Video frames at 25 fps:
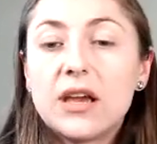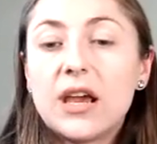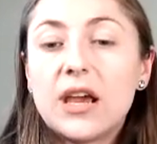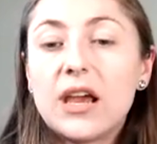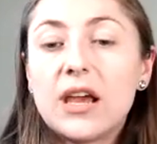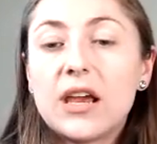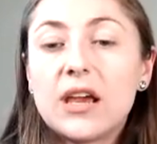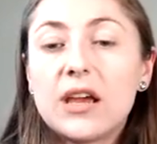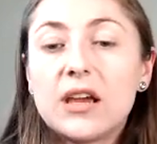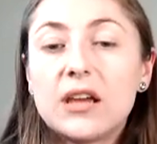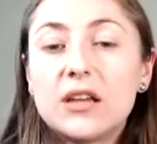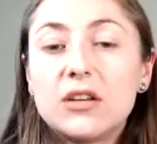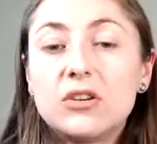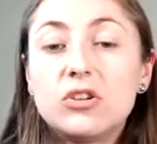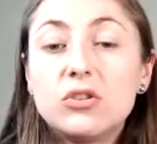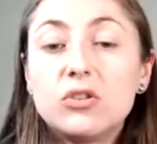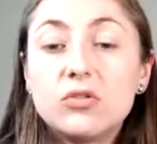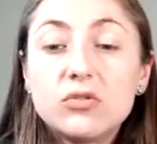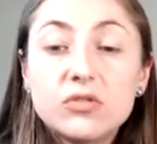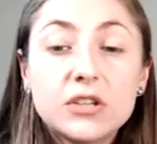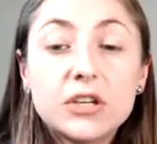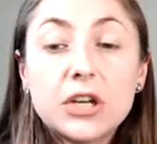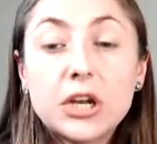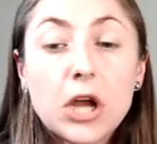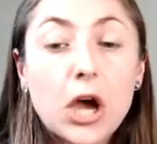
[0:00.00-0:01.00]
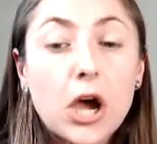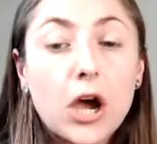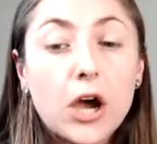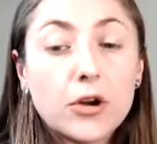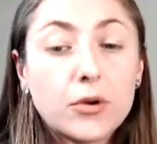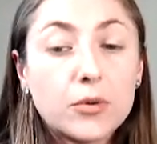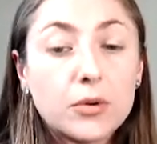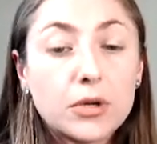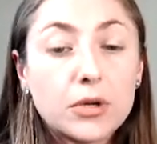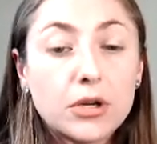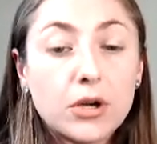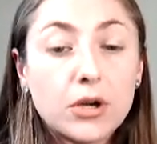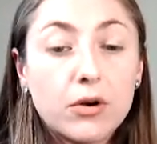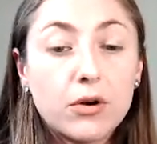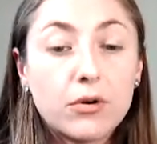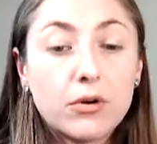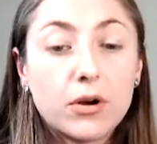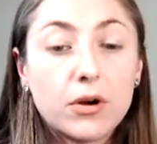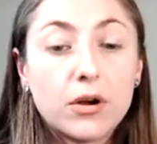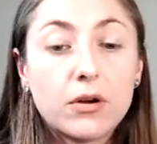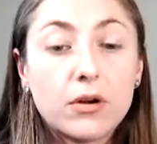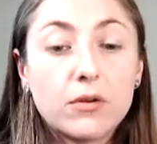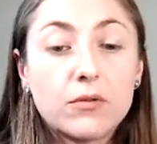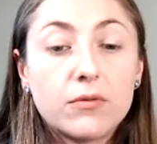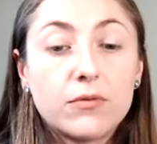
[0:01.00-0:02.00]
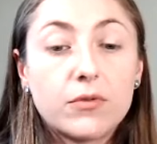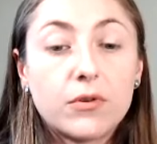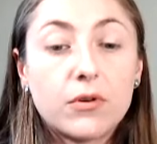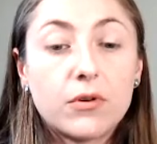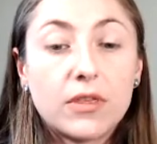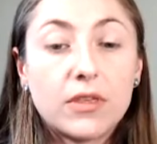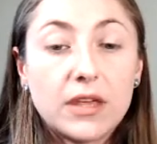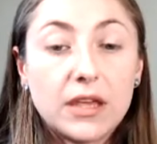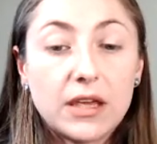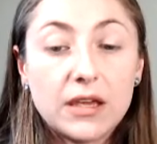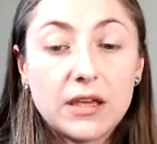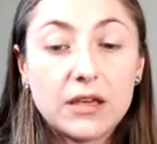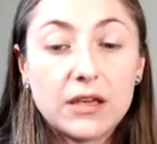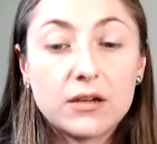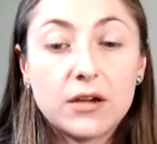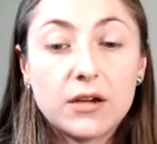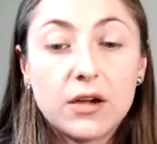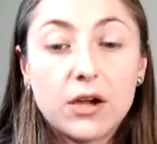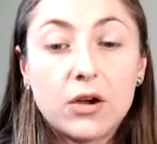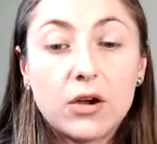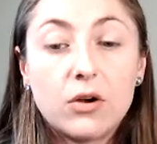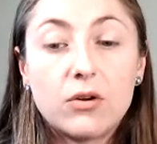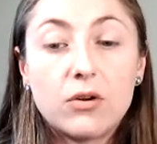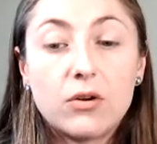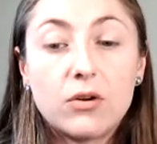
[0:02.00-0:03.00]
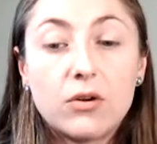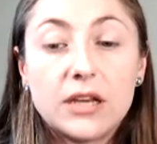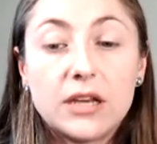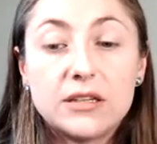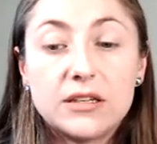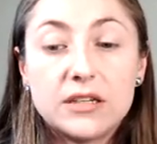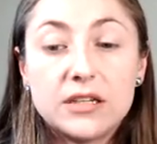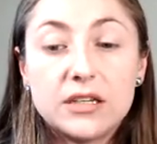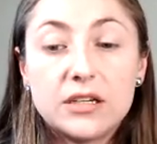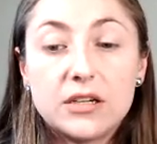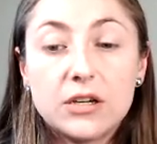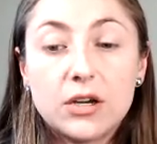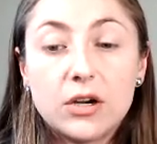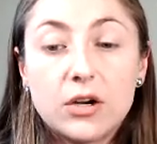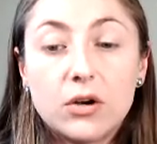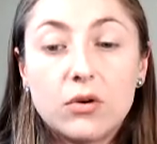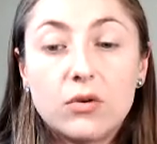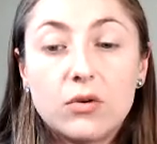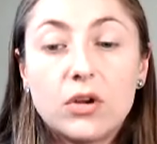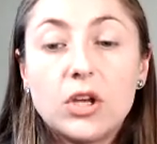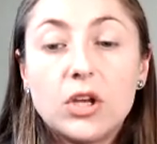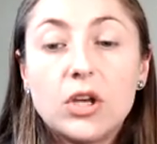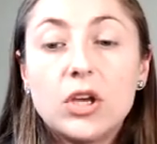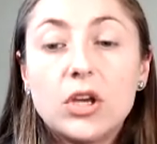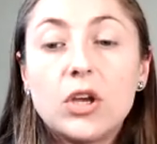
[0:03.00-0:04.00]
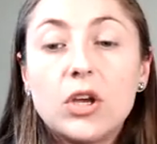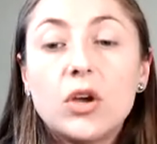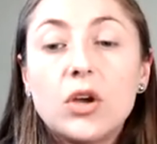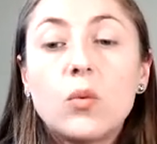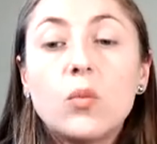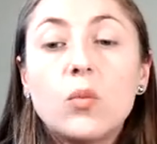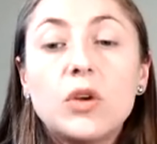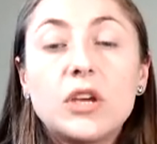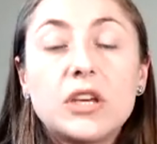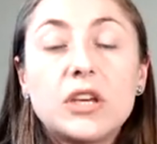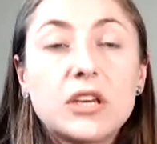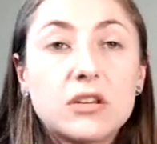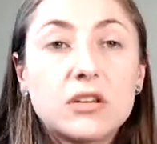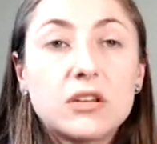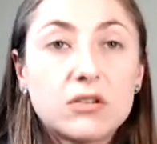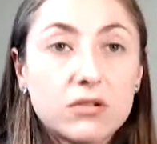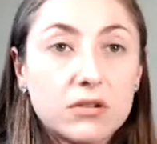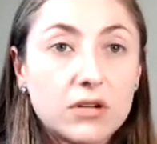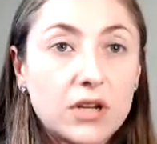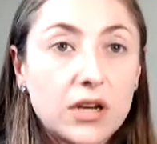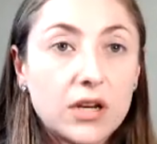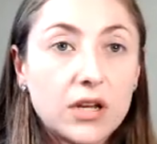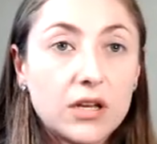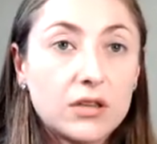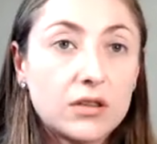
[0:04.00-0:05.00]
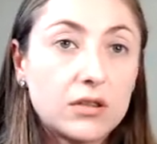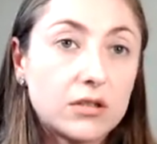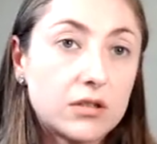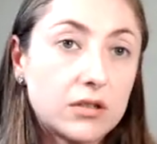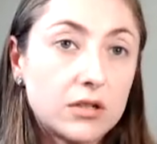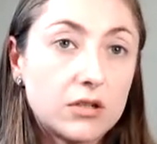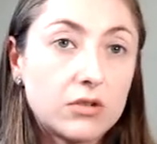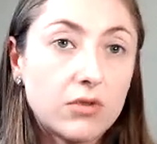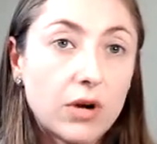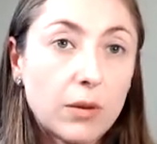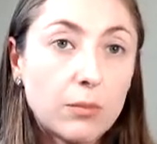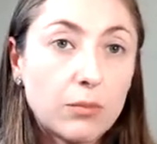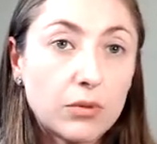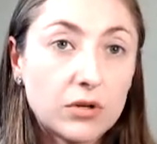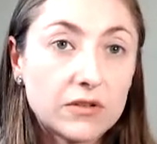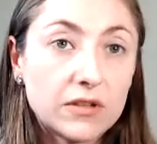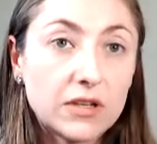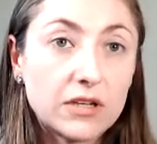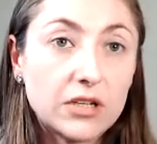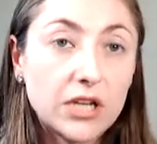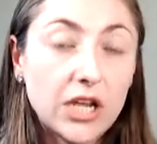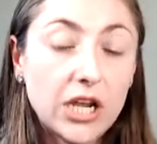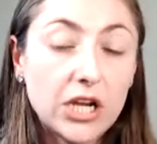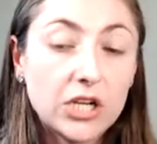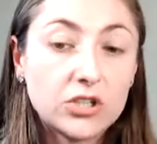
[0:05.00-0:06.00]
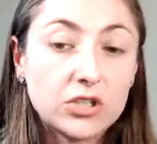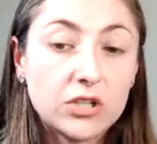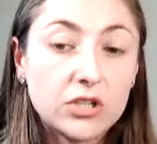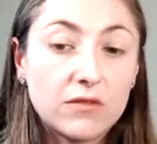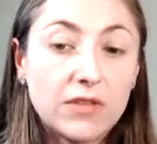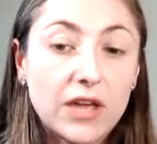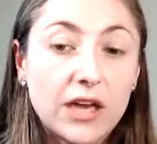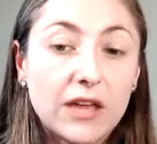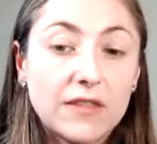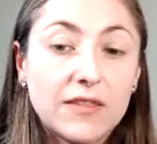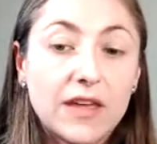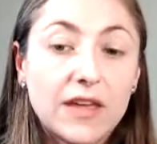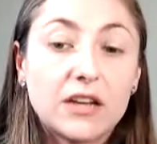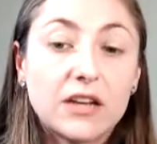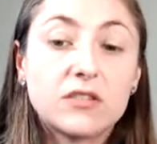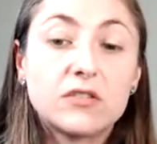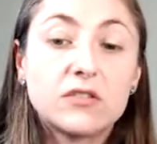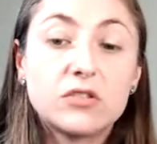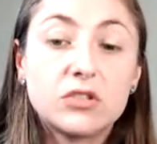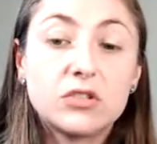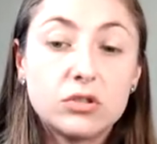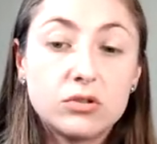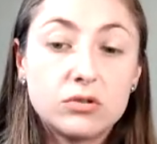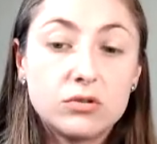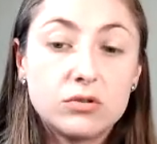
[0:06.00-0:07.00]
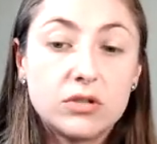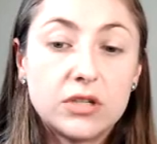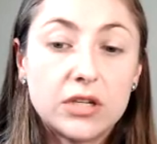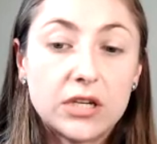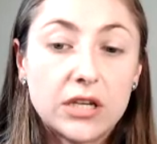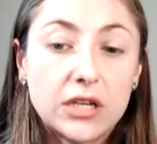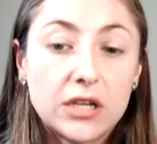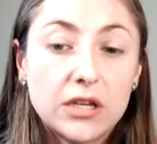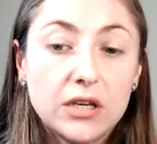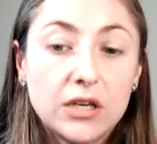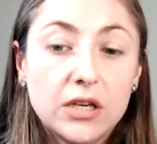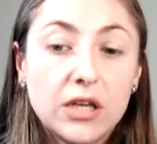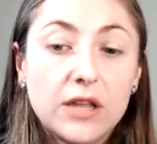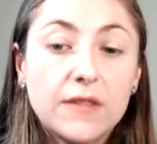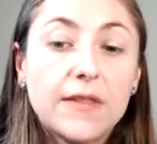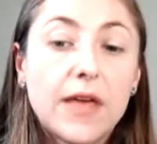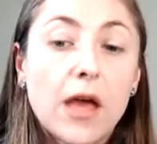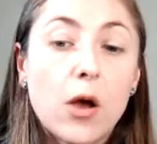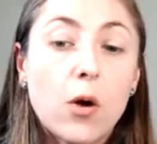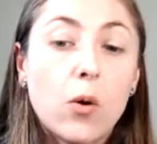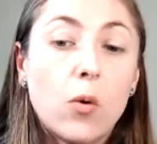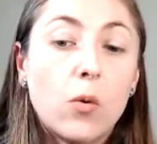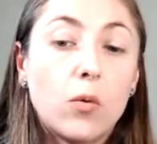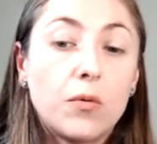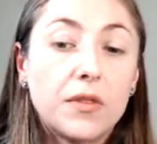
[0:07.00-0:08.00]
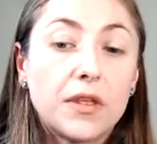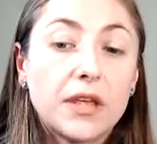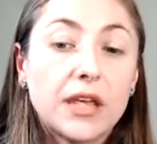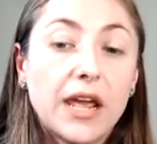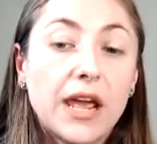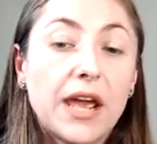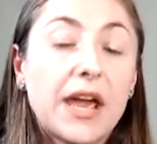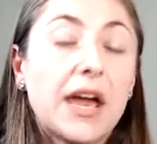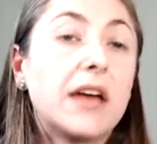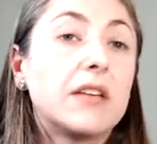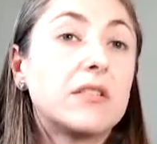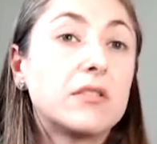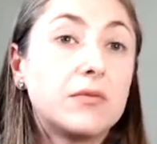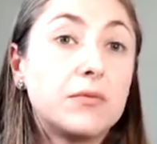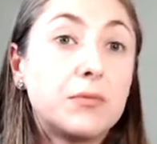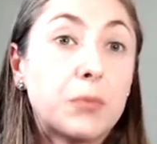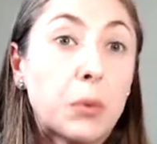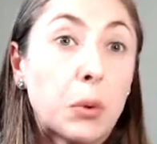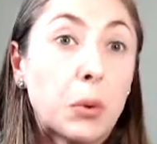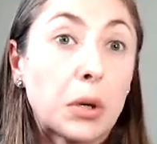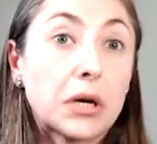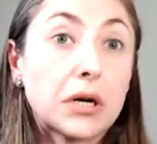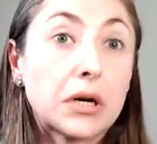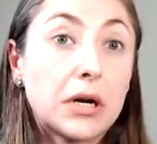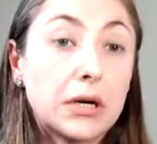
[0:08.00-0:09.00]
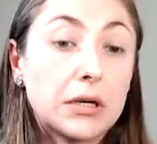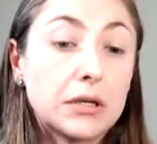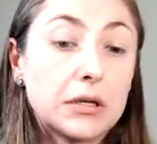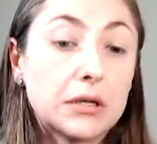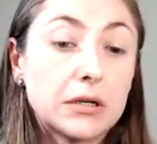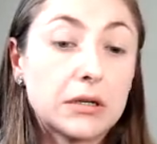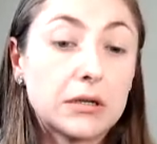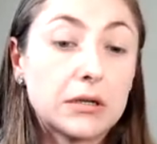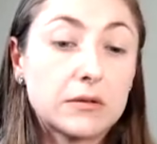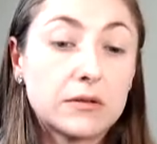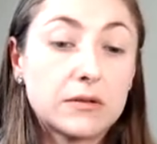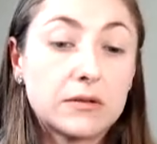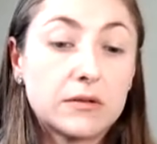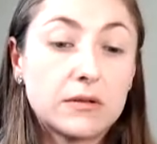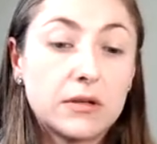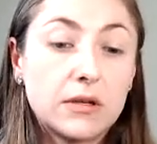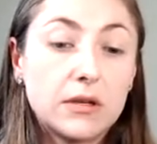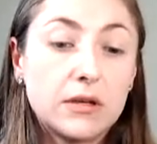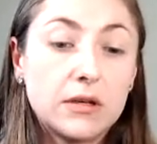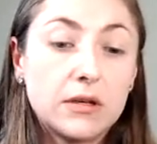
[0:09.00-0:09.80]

and using an autoencoder for the encode and decode, we can create a learned representation of that that is 2D that only has 4 colors.